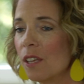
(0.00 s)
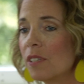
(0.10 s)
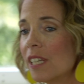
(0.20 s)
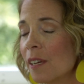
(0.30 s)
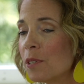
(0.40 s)
So
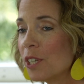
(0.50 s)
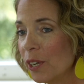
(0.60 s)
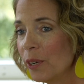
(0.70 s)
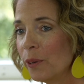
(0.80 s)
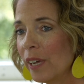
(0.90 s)
tip
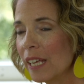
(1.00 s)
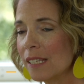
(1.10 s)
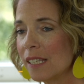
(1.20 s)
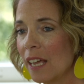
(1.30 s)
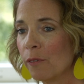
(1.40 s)
two is
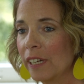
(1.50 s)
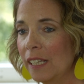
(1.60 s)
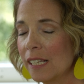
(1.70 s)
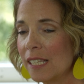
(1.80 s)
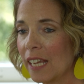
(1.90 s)
set
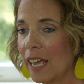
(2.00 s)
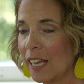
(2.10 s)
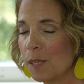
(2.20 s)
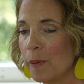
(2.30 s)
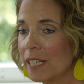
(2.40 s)
realistic
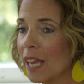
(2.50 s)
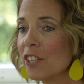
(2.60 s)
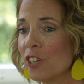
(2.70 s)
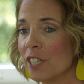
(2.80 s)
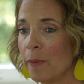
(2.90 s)

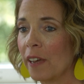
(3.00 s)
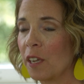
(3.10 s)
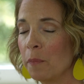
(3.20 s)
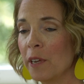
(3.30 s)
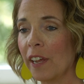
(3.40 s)
expectations about
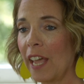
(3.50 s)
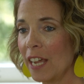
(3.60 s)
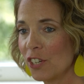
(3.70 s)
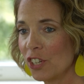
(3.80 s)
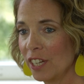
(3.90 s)

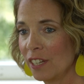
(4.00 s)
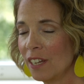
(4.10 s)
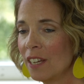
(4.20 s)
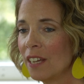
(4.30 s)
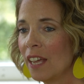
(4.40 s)
communication.
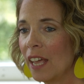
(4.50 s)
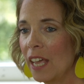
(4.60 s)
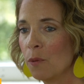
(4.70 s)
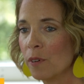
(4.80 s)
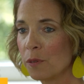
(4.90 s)

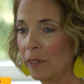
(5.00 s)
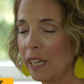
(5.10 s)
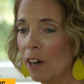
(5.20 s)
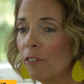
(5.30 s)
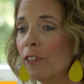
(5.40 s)
It was really
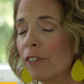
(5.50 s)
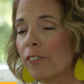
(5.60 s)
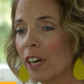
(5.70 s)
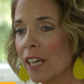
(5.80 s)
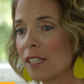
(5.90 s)
helpful
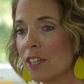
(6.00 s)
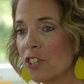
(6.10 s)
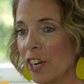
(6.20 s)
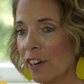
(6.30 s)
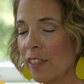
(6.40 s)
for us to
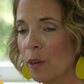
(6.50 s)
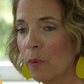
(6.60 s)
share that